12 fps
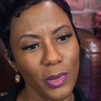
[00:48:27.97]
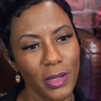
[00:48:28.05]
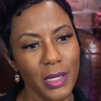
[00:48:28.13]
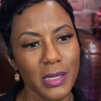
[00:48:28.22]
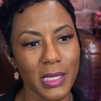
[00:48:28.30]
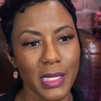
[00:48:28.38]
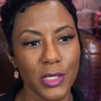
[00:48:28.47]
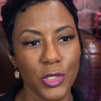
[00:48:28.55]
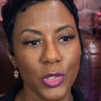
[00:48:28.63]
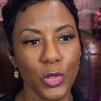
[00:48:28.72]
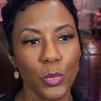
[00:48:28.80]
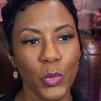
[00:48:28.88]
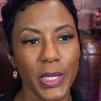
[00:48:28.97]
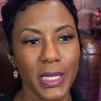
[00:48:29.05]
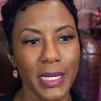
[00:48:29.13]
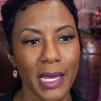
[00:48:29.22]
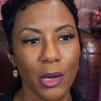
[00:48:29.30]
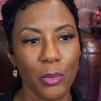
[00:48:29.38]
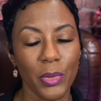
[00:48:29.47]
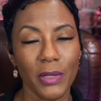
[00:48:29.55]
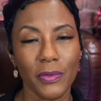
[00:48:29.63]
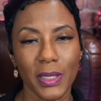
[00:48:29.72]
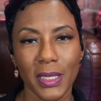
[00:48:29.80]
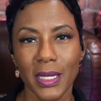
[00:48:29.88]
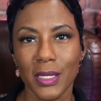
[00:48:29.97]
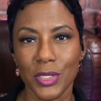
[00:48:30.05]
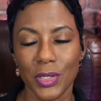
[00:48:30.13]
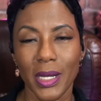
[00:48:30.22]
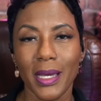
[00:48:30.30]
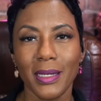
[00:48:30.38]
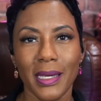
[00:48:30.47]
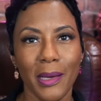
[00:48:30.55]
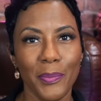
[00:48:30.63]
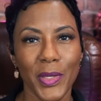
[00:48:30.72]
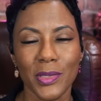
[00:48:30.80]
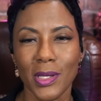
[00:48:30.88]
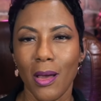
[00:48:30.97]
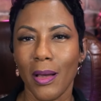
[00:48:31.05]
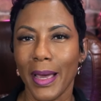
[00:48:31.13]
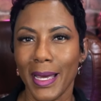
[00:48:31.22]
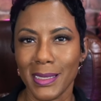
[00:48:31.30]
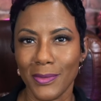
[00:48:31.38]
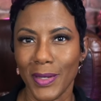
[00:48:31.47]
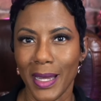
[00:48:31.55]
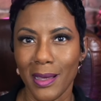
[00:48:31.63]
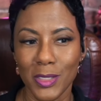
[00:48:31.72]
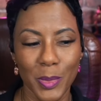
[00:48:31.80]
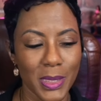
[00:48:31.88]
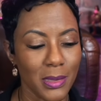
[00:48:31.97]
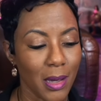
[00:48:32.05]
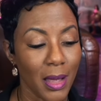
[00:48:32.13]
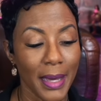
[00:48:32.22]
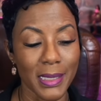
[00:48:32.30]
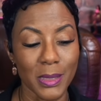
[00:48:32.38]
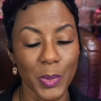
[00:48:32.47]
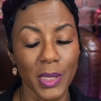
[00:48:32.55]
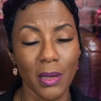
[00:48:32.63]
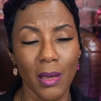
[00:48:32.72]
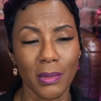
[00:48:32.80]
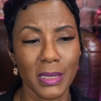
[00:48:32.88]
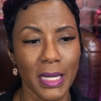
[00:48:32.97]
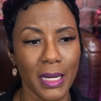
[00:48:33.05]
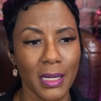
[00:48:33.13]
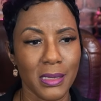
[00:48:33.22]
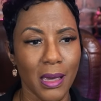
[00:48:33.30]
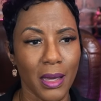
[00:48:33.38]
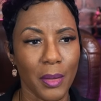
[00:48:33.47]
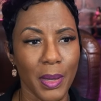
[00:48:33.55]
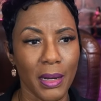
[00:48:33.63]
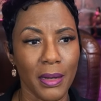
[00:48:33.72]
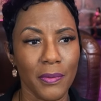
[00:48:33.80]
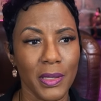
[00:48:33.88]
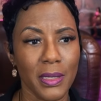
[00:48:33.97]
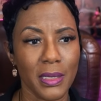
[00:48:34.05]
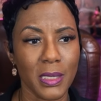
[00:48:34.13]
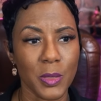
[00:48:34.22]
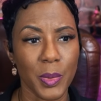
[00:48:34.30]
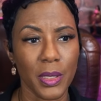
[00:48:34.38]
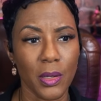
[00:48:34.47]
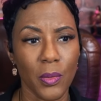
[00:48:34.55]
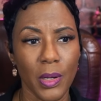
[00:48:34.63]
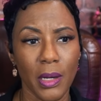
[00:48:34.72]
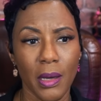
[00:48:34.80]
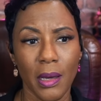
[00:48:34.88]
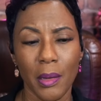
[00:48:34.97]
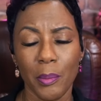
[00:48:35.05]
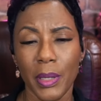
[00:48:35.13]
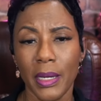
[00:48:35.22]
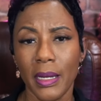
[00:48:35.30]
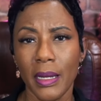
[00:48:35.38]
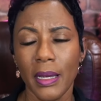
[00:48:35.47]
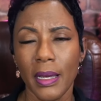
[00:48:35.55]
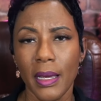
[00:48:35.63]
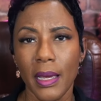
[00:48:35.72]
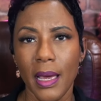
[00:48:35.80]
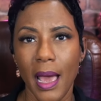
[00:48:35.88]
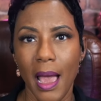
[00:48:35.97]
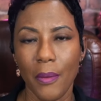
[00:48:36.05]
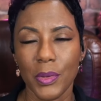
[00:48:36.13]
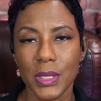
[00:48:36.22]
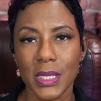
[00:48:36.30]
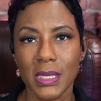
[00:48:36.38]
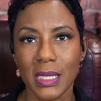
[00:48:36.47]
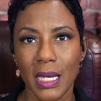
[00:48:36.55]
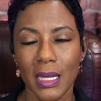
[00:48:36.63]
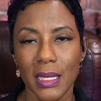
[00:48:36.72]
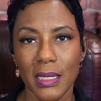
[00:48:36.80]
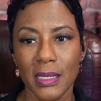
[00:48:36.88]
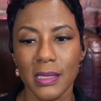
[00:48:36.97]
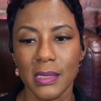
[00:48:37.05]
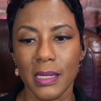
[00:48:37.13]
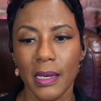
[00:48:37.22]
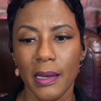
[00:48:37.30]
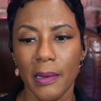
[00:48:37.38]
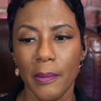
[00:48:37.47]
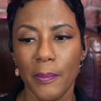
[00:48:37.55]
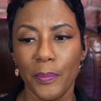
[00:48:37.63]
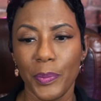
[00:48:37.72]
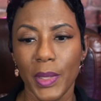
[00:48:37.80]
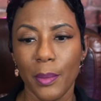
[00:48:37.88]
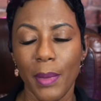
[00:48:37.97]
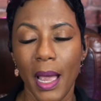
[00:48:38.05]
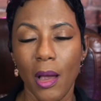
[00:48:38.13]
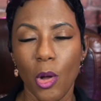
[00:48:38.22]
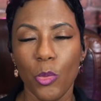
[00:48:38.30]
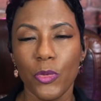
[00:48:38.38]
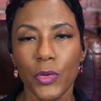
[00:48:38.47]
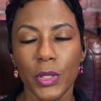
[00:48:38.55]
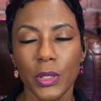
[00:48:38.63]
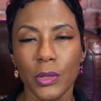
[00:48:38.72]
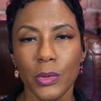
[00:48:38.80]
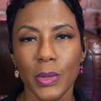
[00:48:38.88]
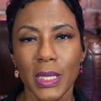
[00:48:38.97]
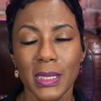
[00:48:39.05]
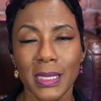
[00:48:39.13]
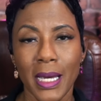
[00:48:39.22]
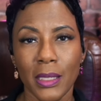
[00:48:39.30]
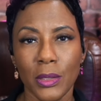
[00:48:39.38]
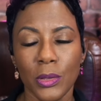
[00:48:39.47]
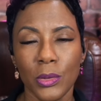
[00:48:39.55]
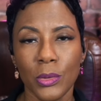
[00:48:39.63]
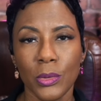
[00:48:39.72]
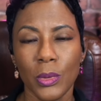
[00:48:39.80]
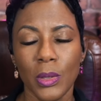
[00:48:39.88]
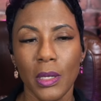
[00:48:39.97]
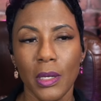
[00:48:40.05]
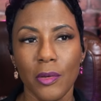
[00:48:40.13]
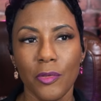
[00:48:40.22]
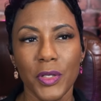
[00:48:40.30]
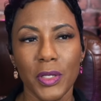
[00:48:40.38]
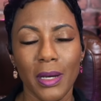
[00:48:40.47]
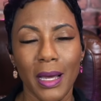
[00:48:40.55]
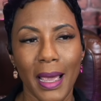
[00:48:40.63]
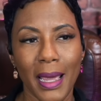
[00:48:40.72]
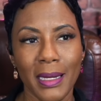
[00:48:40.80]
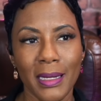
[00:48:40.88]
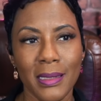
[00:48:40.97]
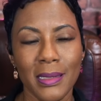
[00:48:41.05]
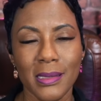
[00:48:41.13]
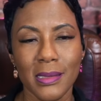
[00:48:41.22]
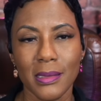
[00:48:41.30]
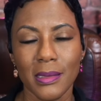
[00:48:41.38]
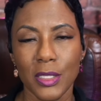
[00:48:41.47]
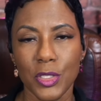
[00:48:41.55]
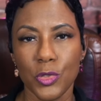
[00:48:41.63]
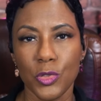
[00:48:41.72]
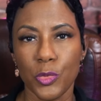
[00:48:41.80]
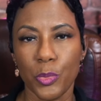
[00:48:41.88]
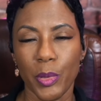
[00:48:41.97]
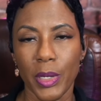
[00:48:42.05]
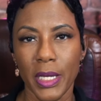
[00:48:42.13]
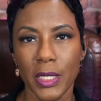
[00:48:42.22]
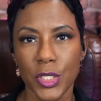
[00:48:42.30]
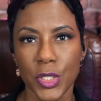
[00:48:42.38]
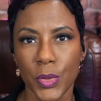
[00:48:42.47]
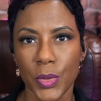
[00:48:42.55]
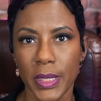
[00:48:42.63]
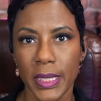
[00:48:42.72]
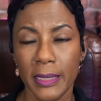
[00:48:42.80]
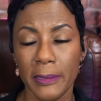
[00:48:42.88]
said Zoom went down briefly yesterday. Yep, there's all kinds of announcements. Y'all, I could spend all day talking about everything that's been going on, but I will just say this. My hope for you is that you feel kindness, that you spread joy,